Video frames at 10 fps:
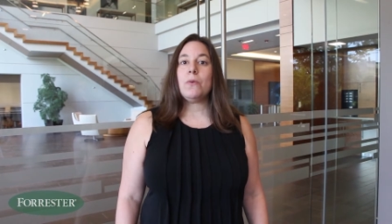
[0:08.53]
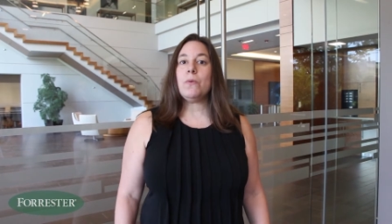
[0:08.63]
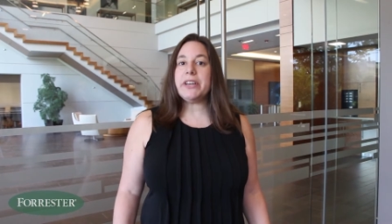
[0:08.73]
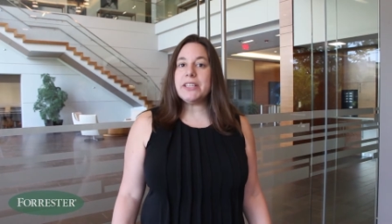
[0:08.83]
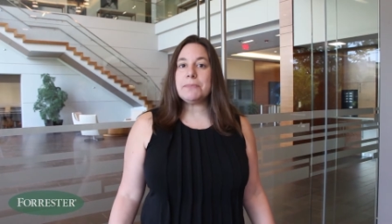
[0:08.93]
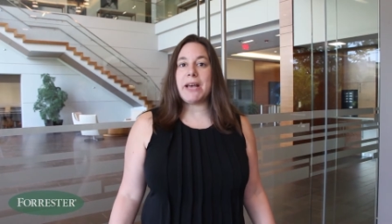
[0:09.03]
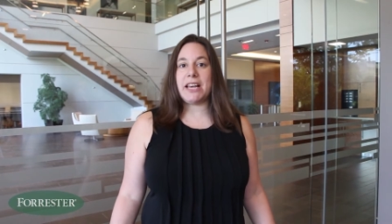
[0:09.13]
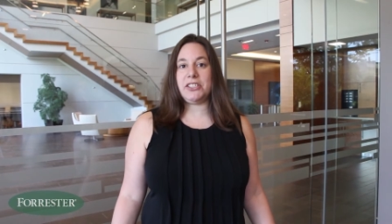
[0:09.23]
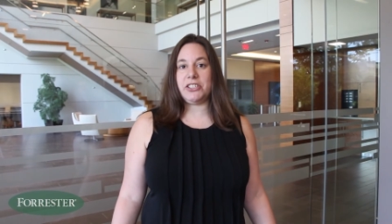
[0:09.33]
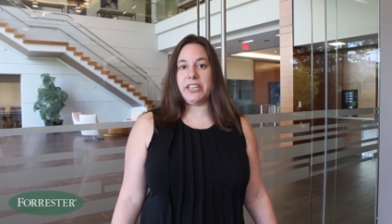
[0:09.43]
What is
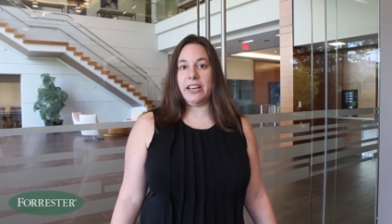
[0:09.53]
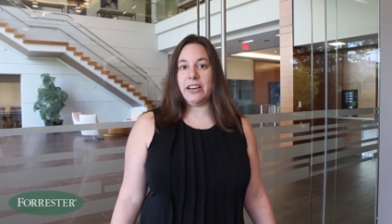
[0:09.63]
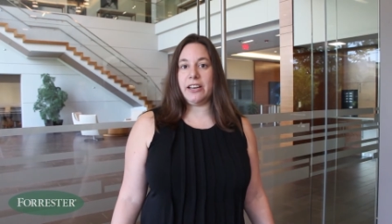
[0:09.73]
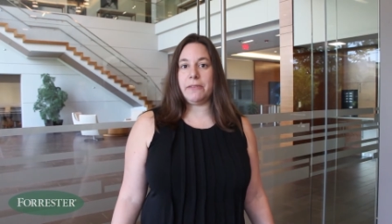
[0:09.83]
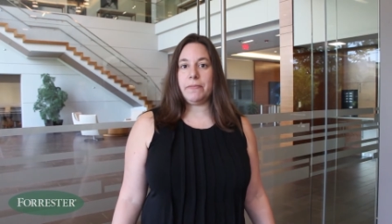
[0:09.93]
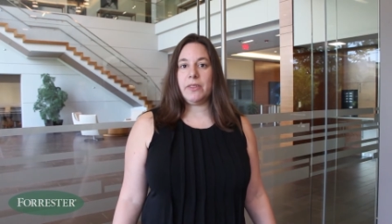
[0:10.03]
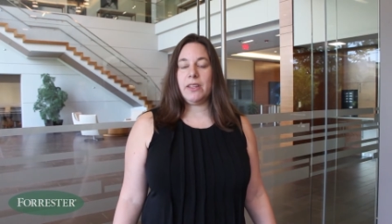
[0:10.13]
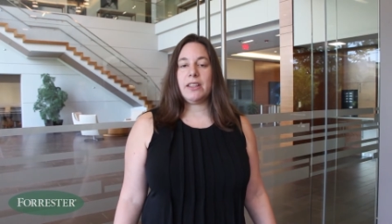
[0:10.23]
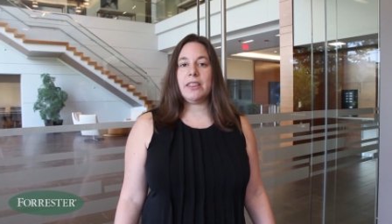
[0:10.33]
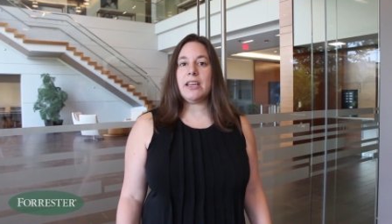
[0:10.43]
master data?
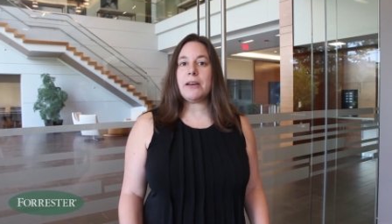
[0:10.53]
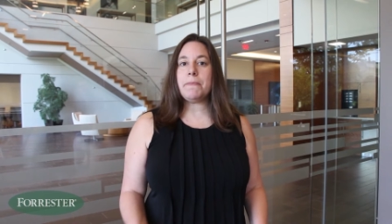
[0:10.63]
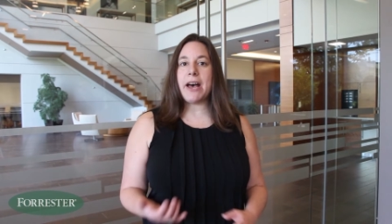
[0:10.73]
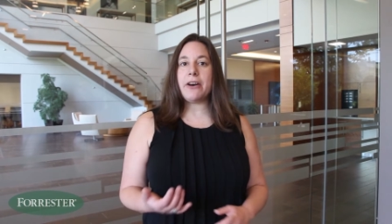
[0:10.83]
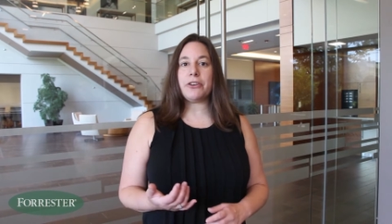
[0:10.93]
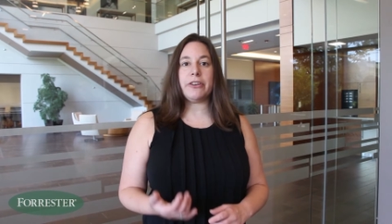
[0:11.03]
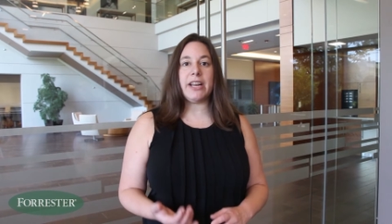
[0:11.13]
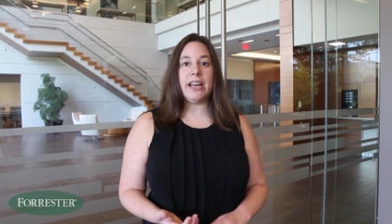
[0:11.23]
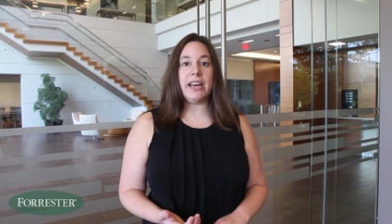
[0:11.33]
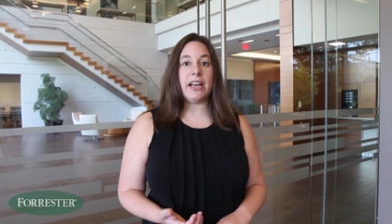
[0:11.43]
Think about
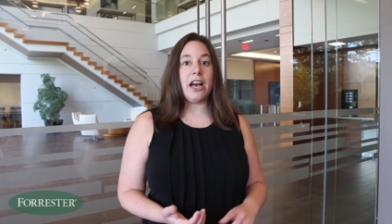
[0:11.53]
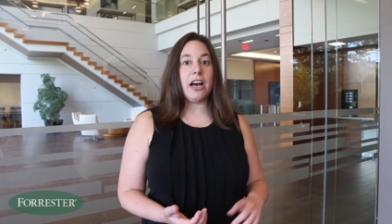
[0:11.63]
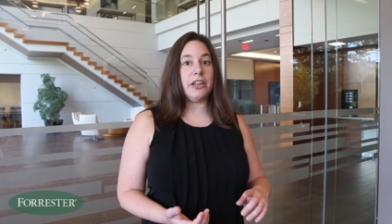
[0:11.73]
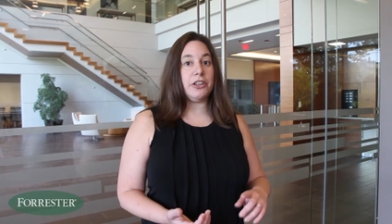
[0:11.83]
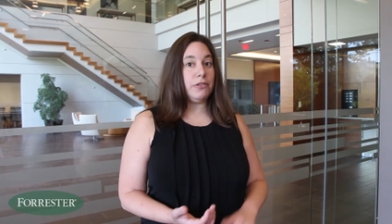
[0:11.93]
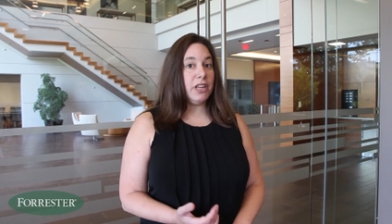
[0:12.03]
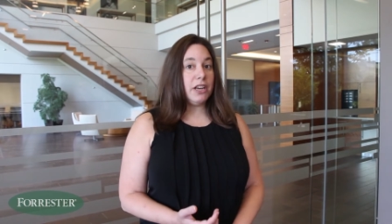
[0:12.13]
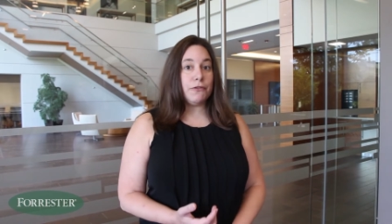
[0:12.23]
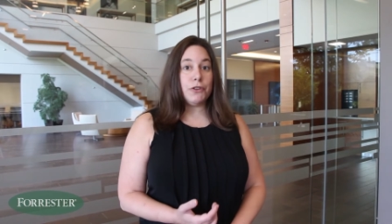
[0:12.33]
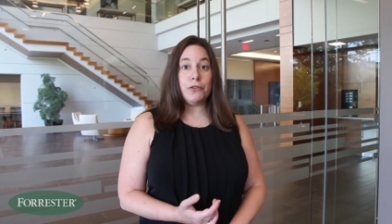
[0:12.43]
creating a
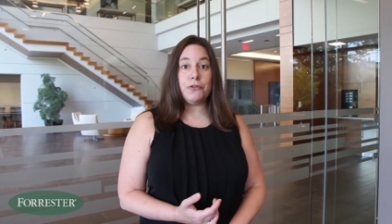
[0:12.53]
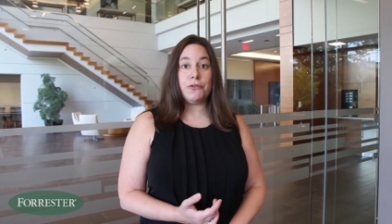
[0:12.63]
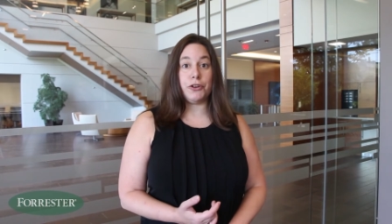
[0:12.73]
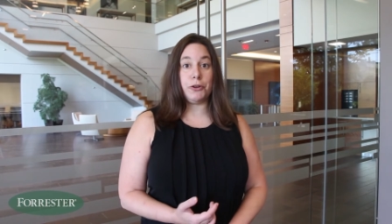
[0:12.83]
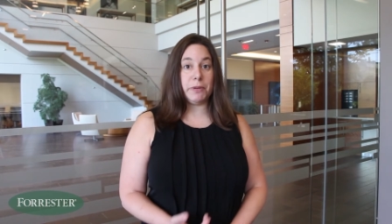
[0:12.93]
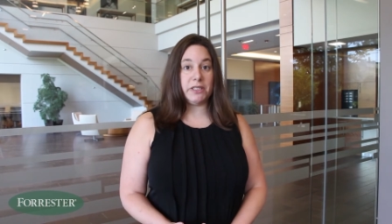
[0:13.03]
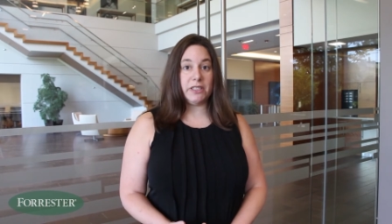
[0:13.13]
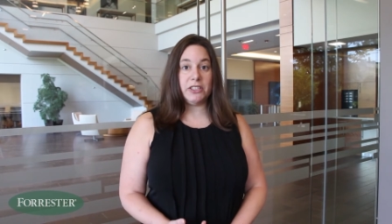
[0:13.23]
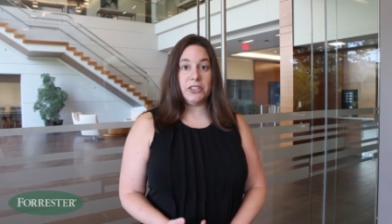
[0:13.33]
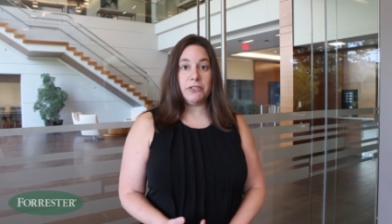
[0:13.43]
unique view for your
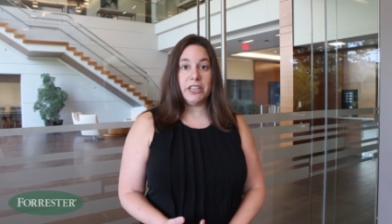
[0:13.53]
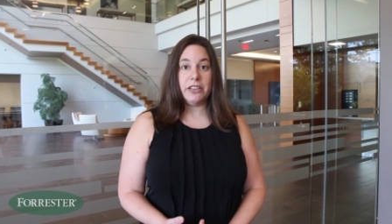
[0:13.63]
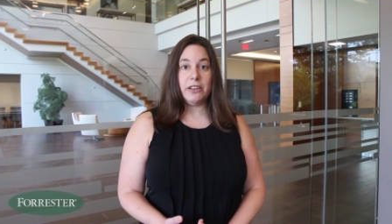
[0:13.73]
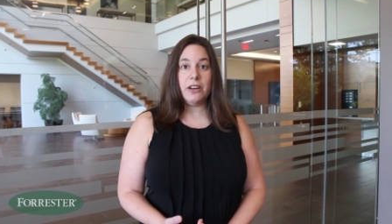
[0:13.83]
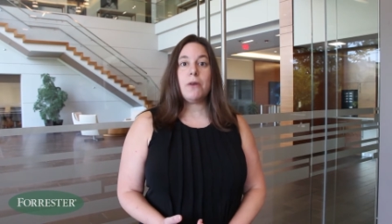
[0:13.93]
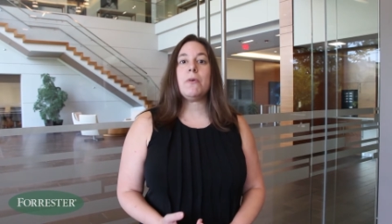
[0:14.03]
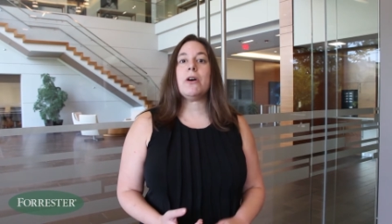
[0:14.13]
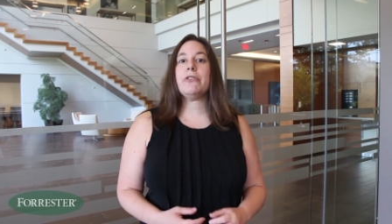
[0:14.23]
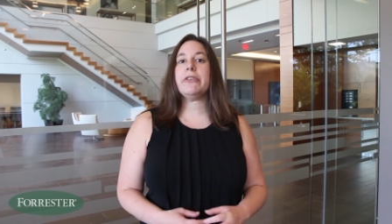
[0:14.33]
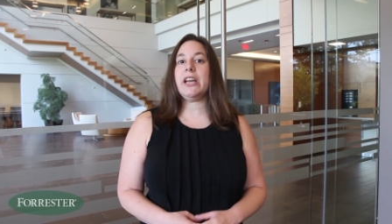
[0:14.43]
business unit
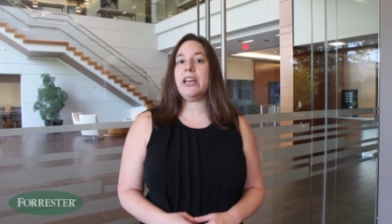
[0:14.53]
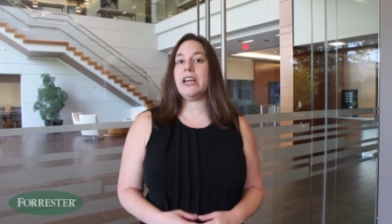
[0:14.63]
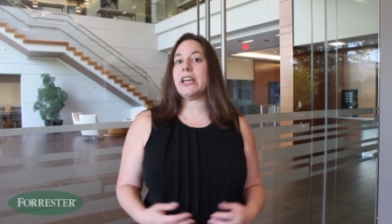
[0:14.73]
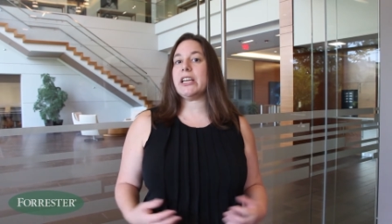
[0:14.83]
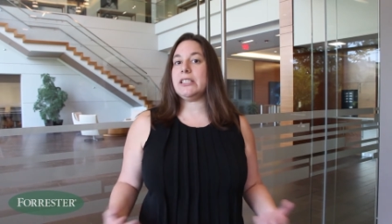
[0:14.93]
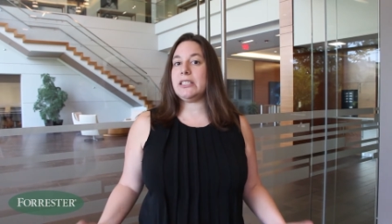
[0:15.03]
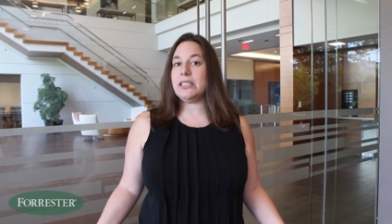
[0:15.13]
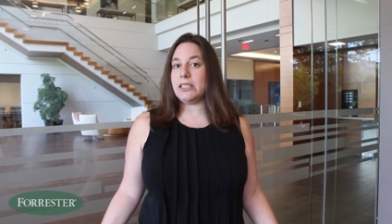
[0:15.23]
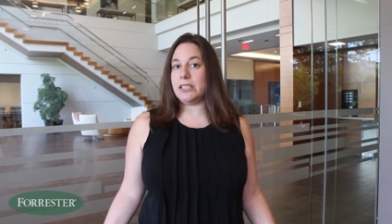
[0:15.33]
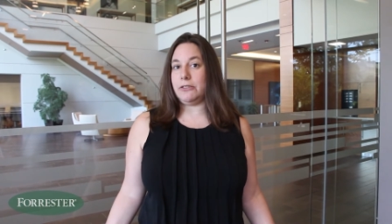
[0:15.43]
while creating a
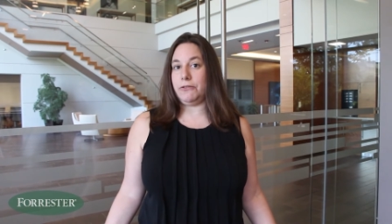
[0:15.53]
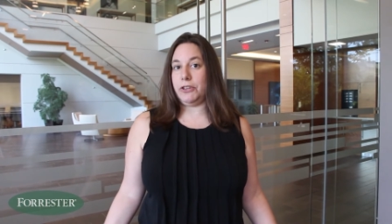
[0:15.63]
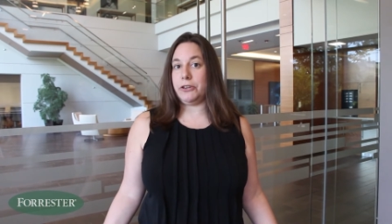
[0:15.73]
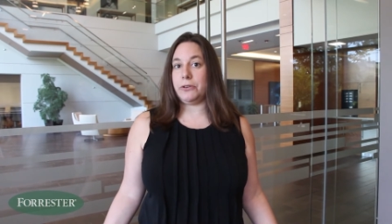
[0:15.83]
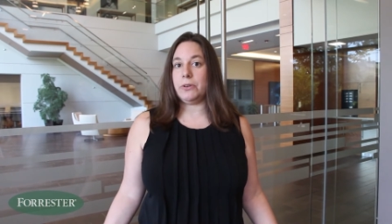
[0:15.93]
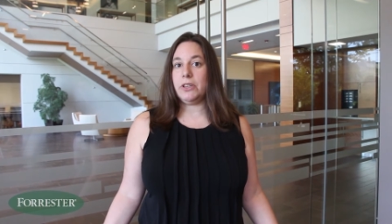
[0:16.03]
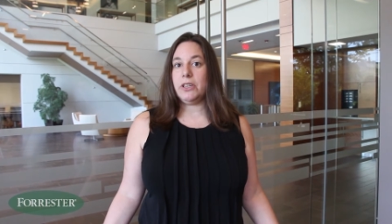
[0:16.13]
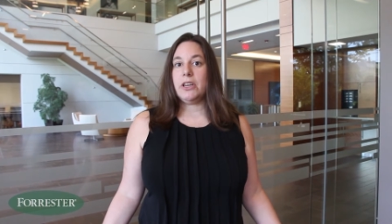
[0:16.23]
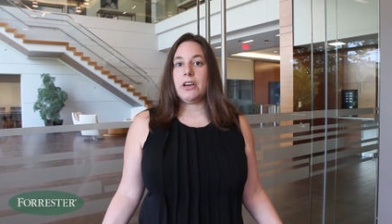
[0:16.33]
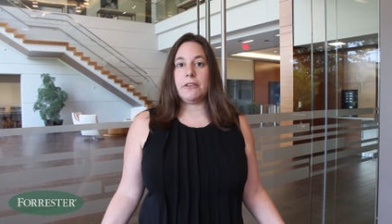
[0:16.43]
consistent view
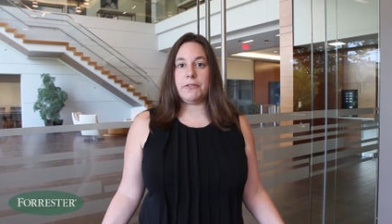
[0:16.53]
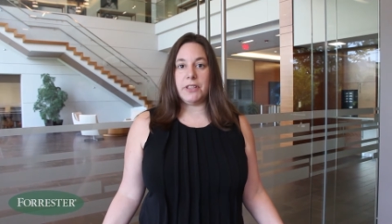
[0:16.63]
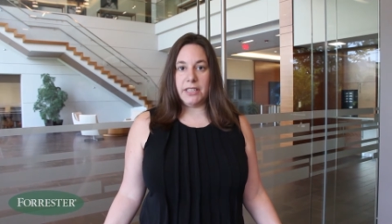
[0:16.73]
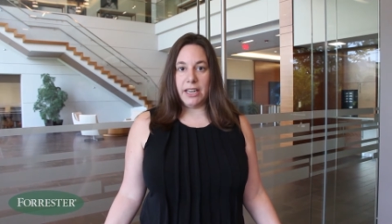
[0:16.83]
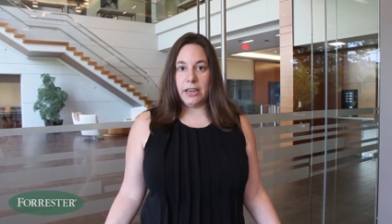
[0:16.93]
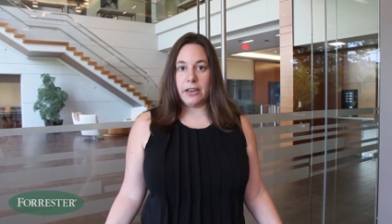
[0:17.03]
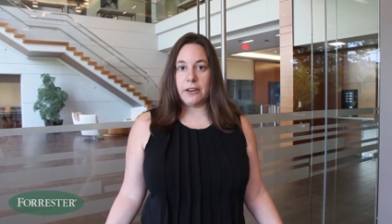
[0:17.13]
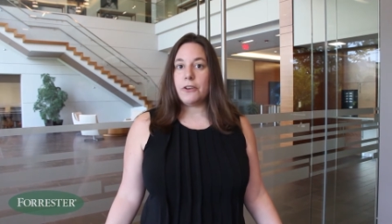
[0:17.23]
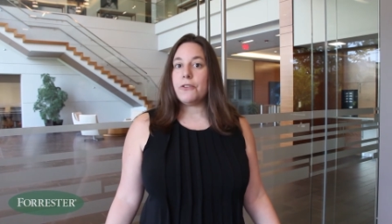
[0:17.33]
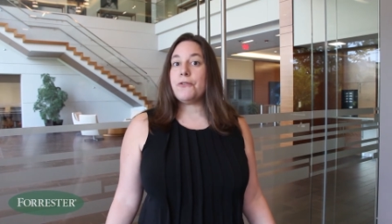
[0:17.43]
of the
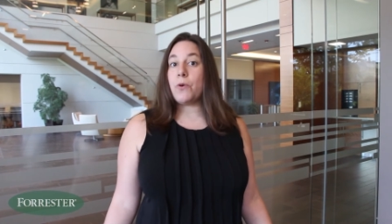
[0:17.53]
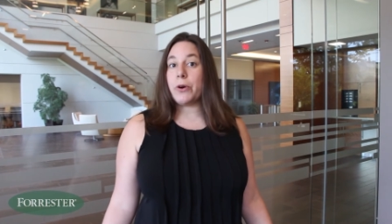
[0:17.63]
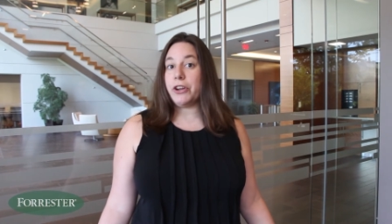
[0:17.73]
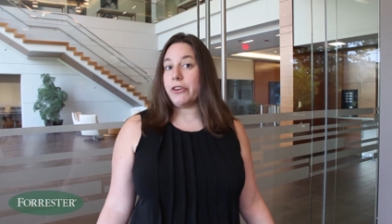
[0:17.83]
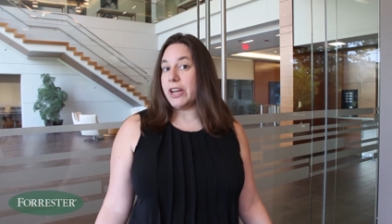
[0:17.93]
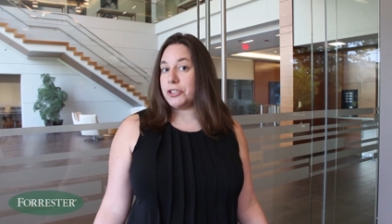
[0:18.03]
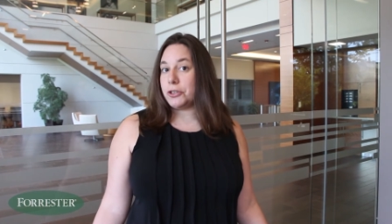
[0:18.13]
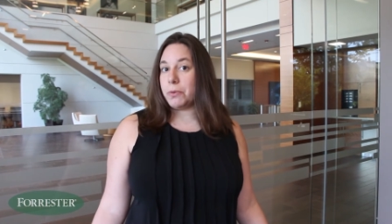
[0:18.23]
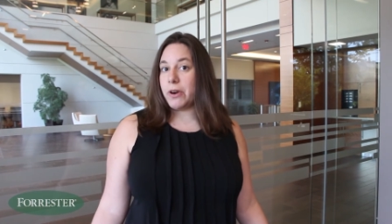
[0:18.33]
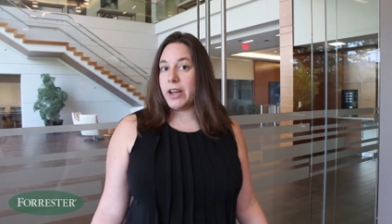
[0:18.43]
data for your
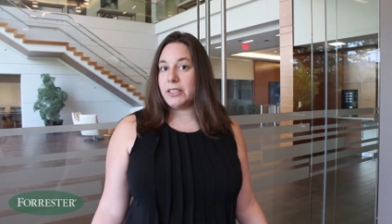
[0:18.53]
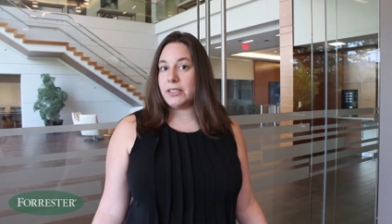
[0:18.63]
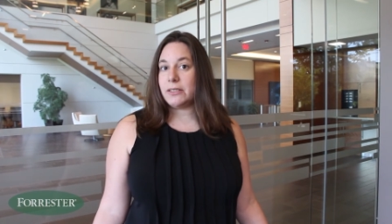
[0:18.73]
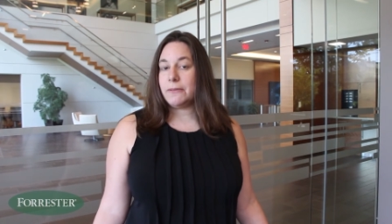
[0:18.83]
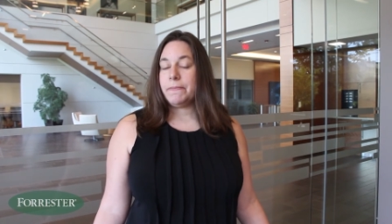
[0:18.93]
enterprise.